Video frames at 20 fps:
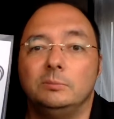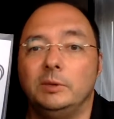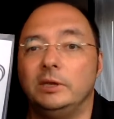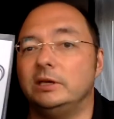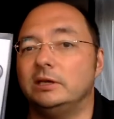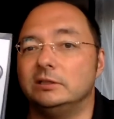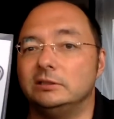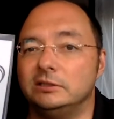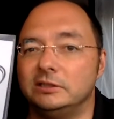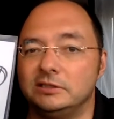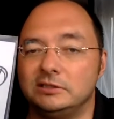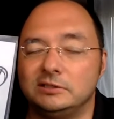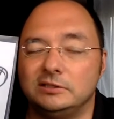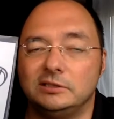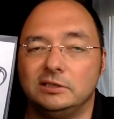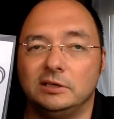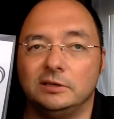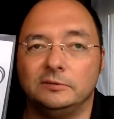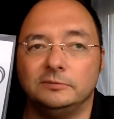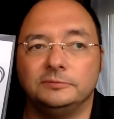make a list
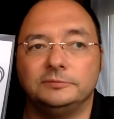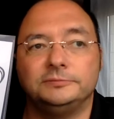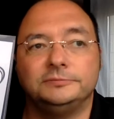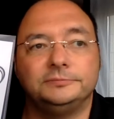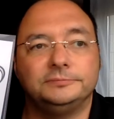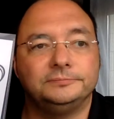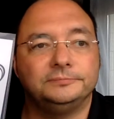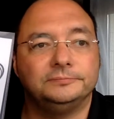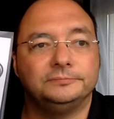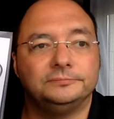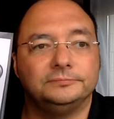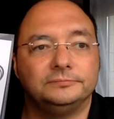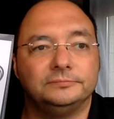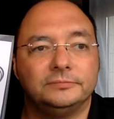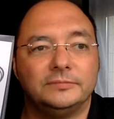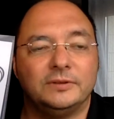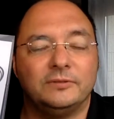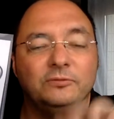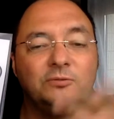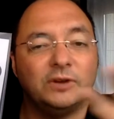of
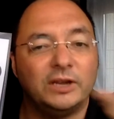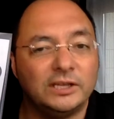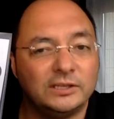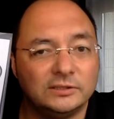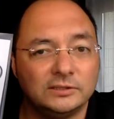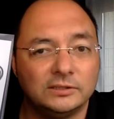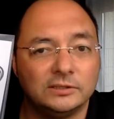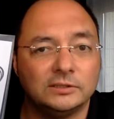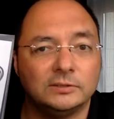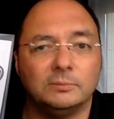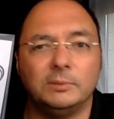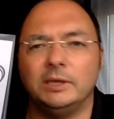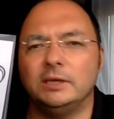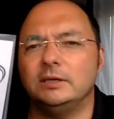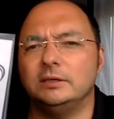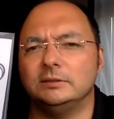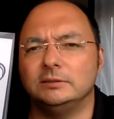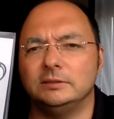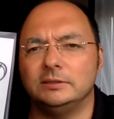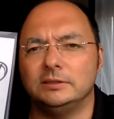phrases, make
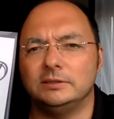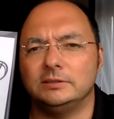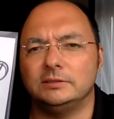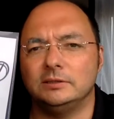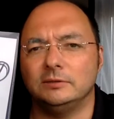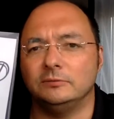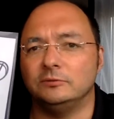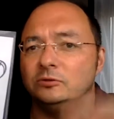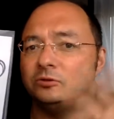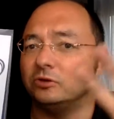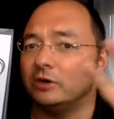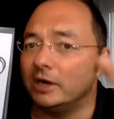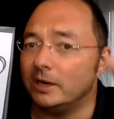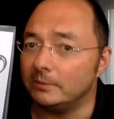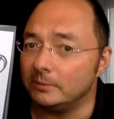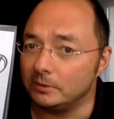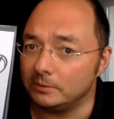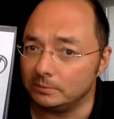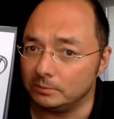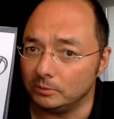a list of
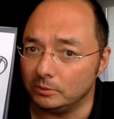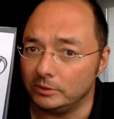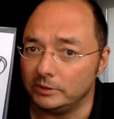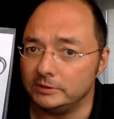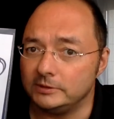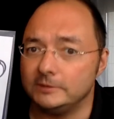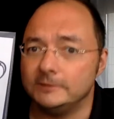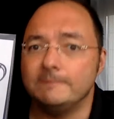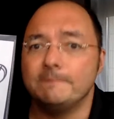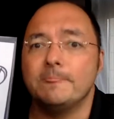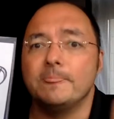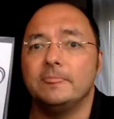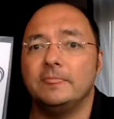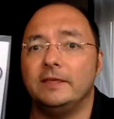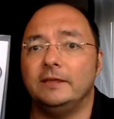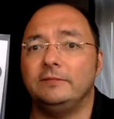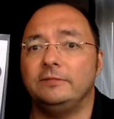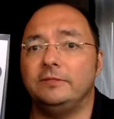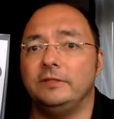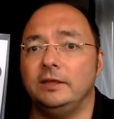grammar points
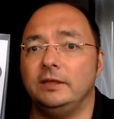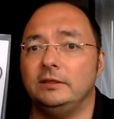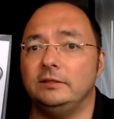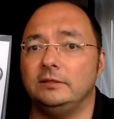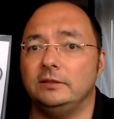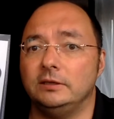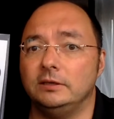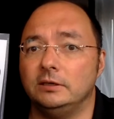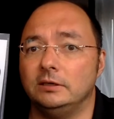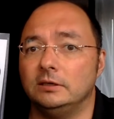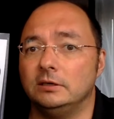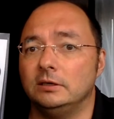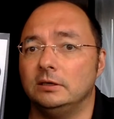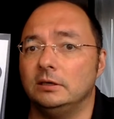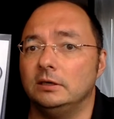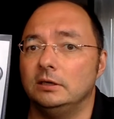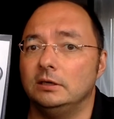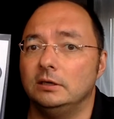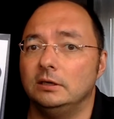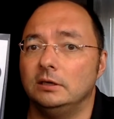that they think
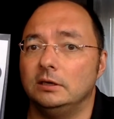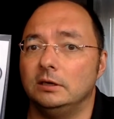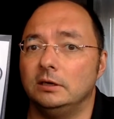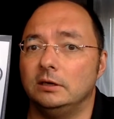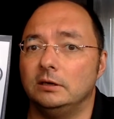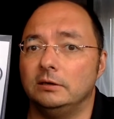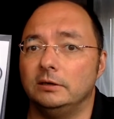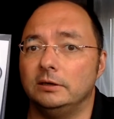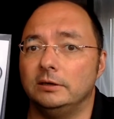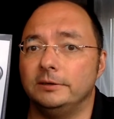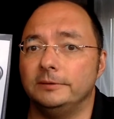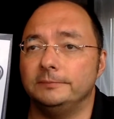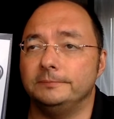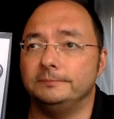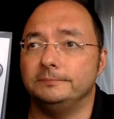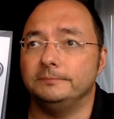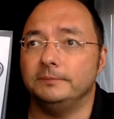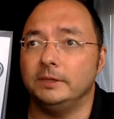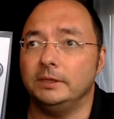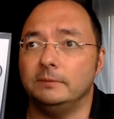are
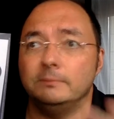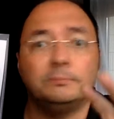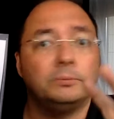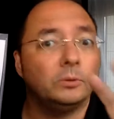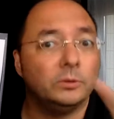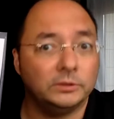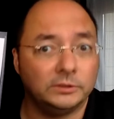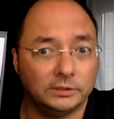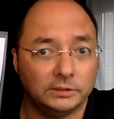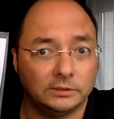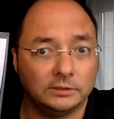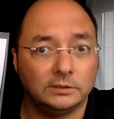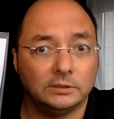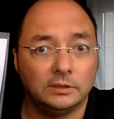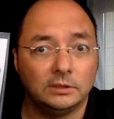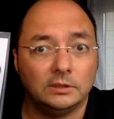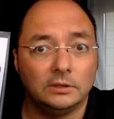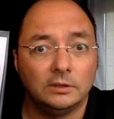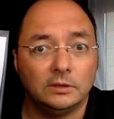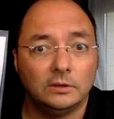important
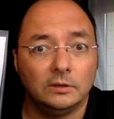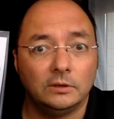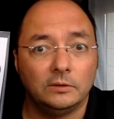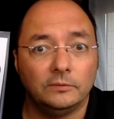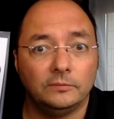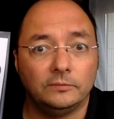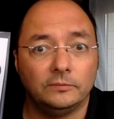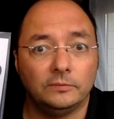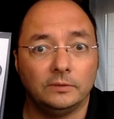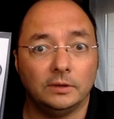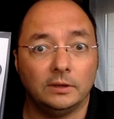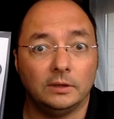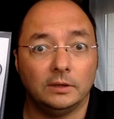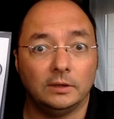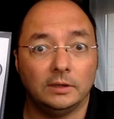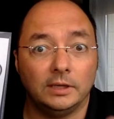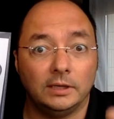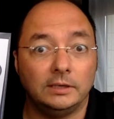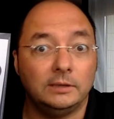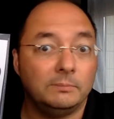
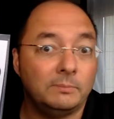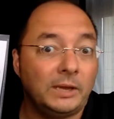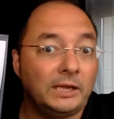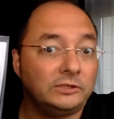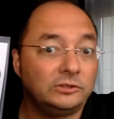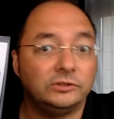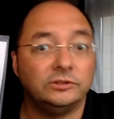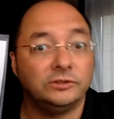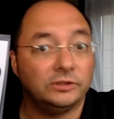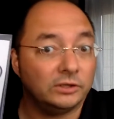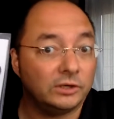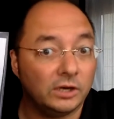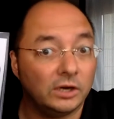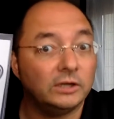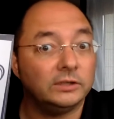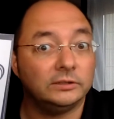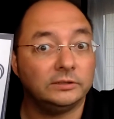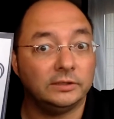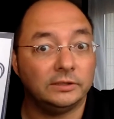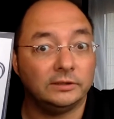and matching the
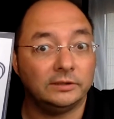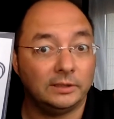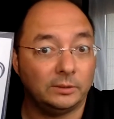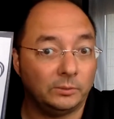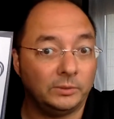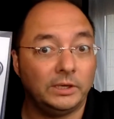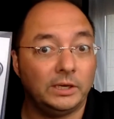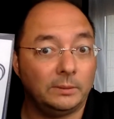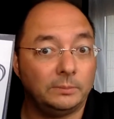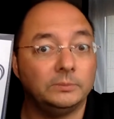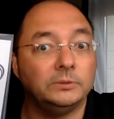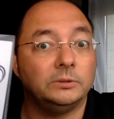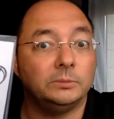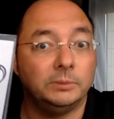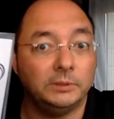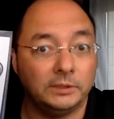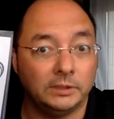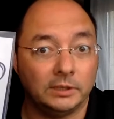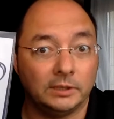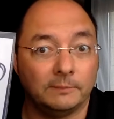content that we happen to
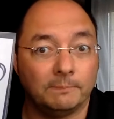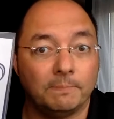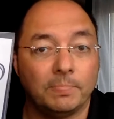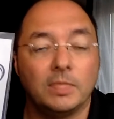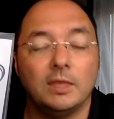be on.